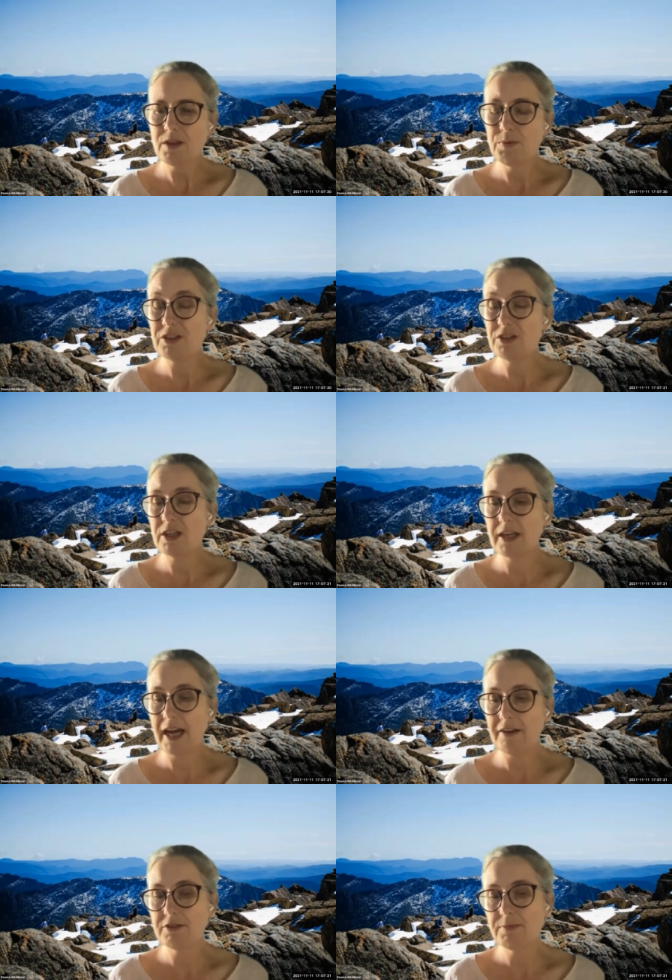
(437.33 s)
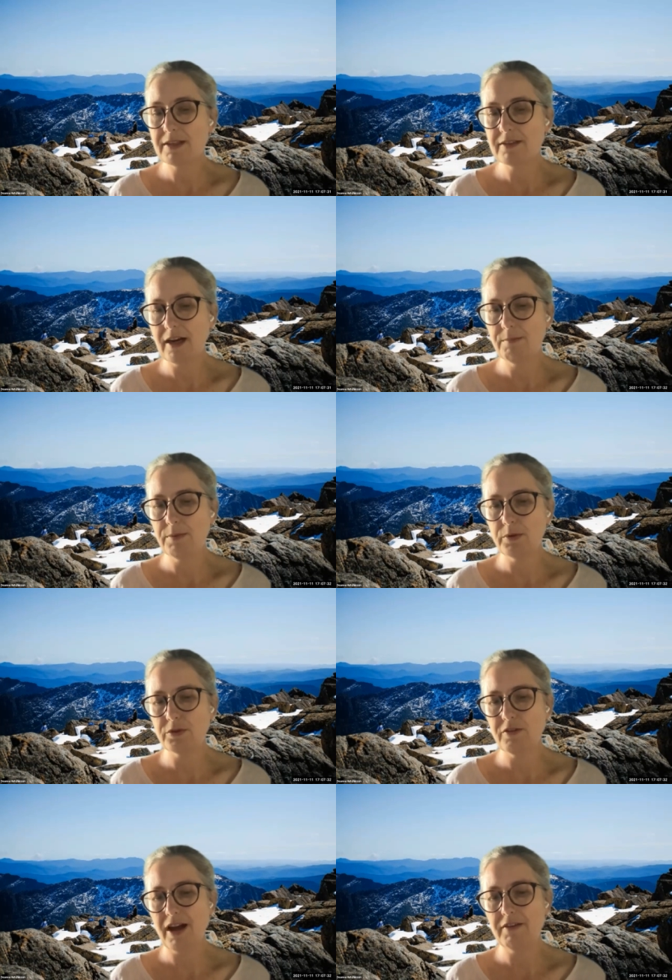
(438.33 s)
where she gave some
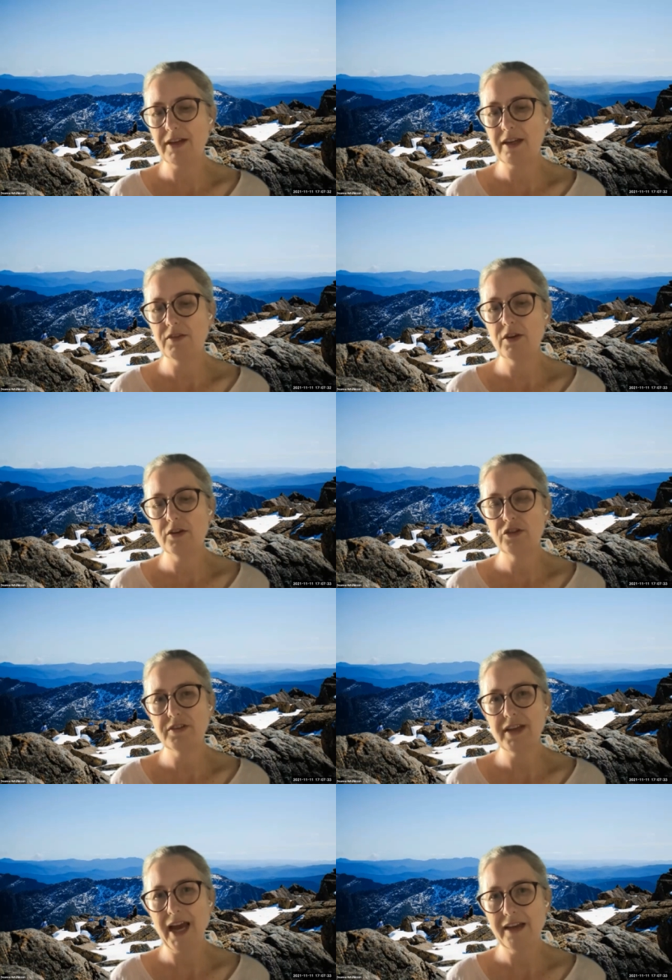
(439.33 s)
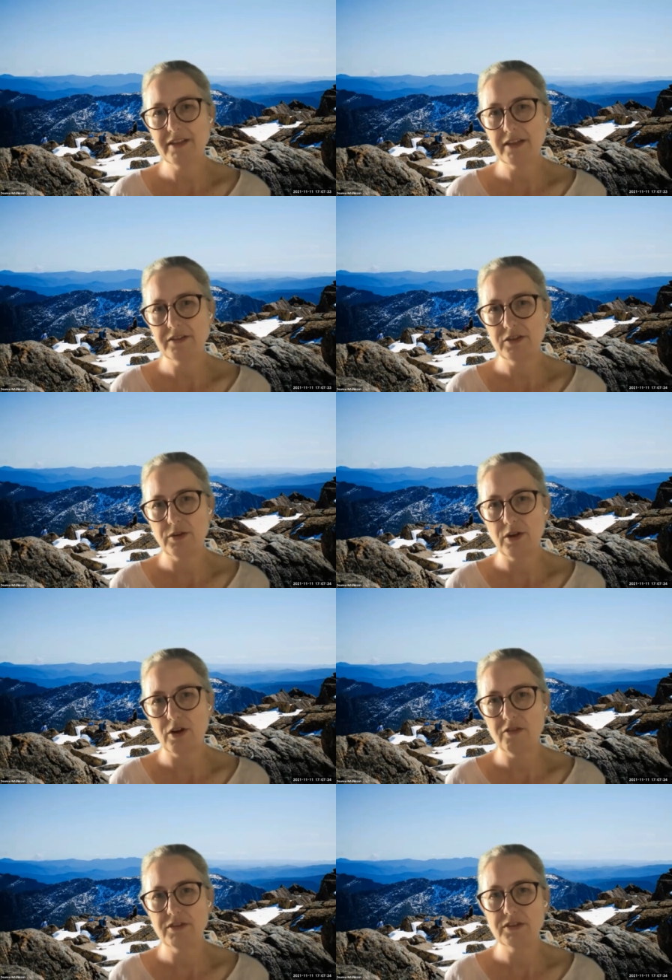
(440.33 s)
examples of having given her students access to her
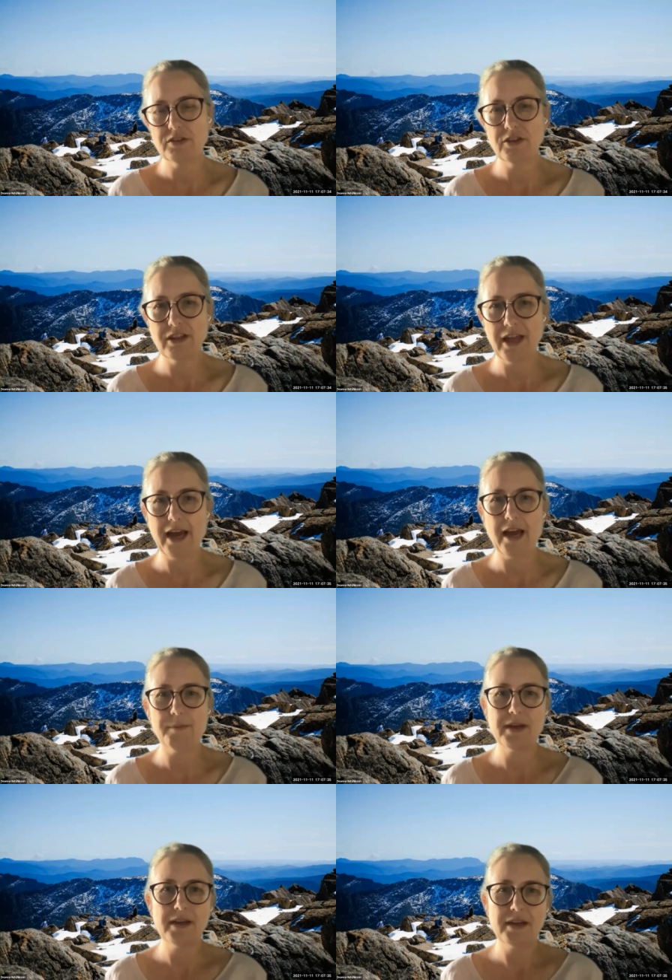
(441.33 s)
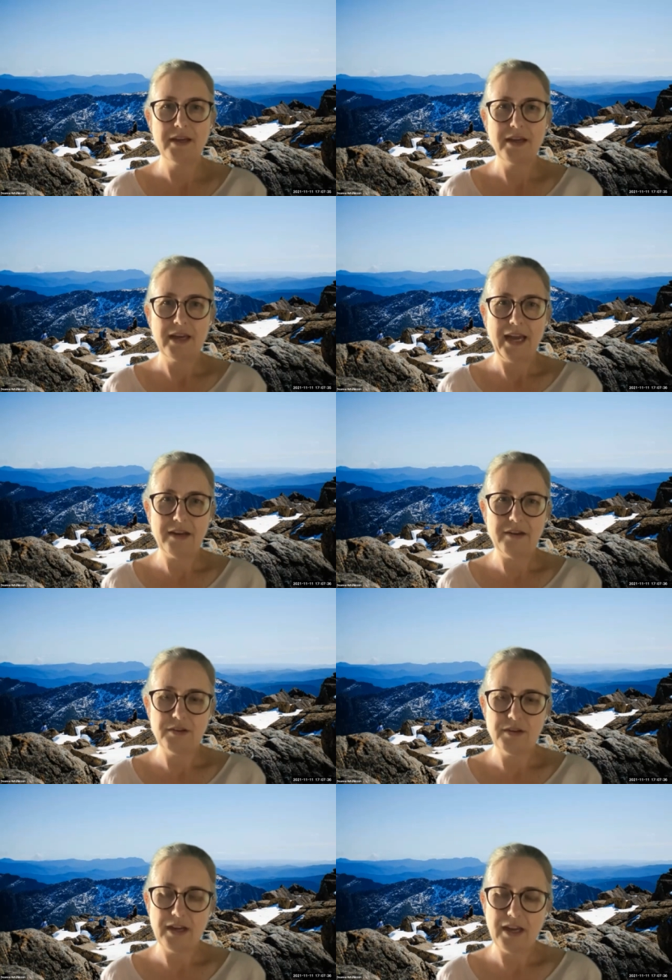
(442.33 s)
office and her lab,
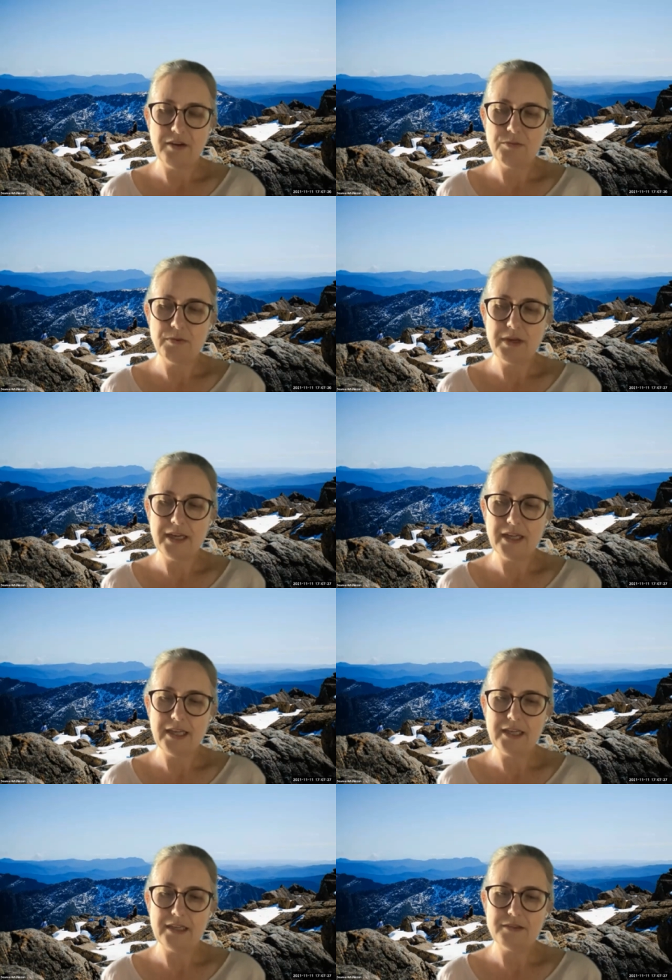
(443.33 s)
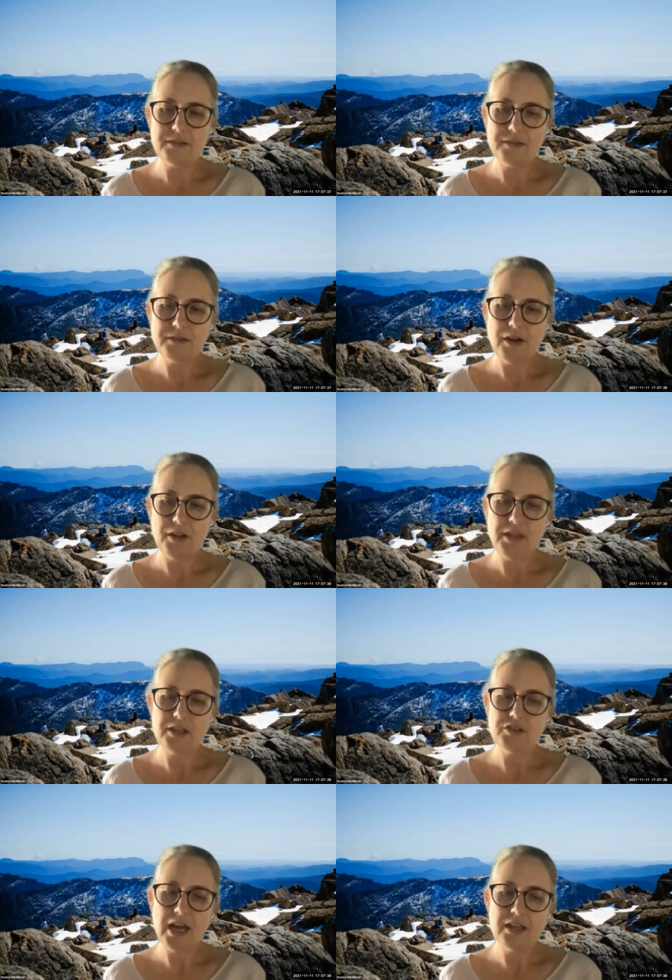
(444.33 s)
and and really, I
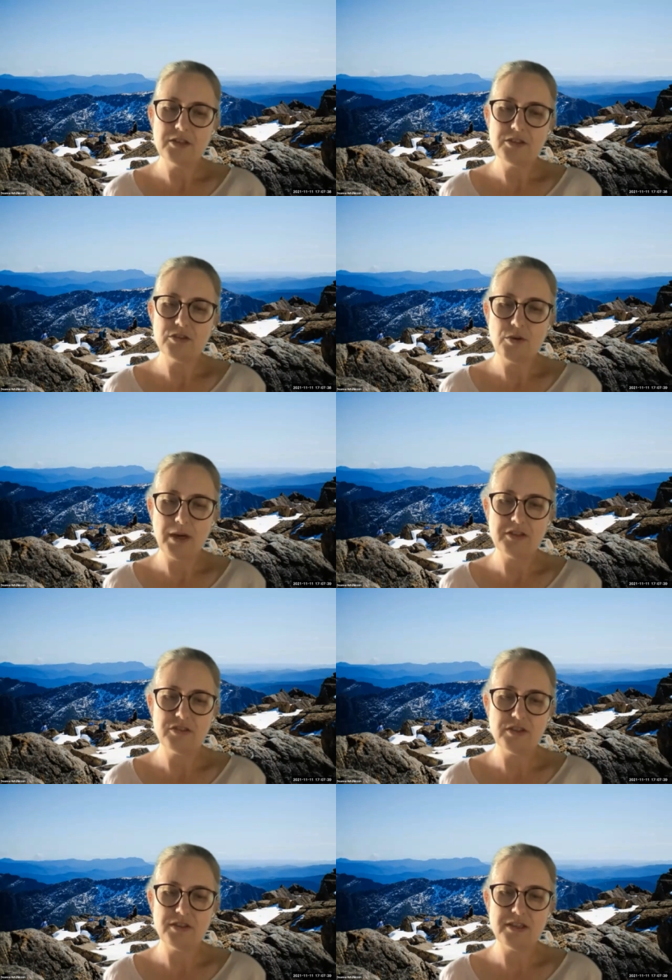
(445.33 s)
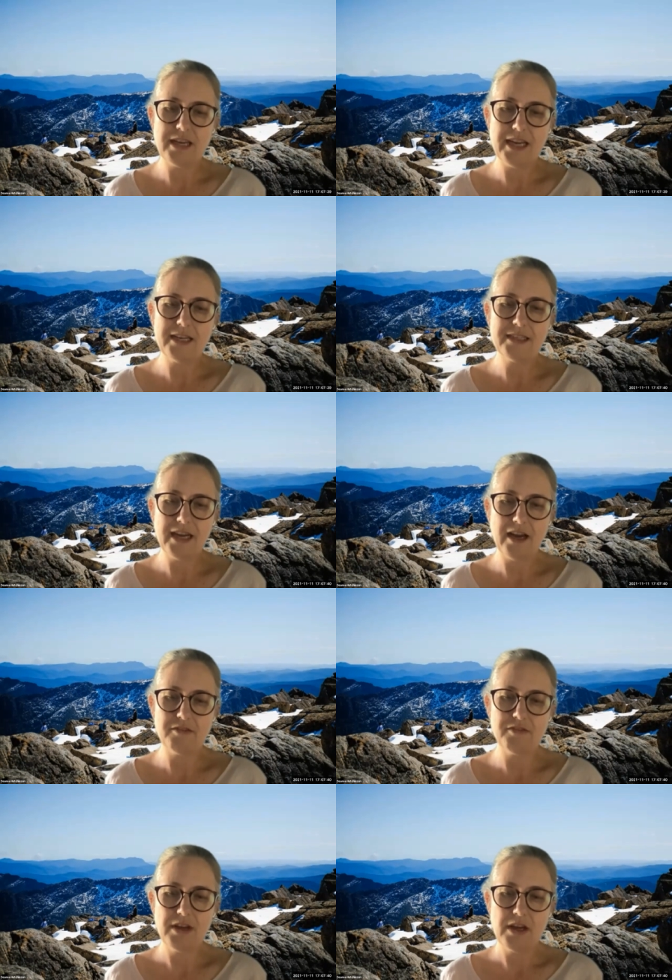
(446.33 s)
think challenged or questioned the need to have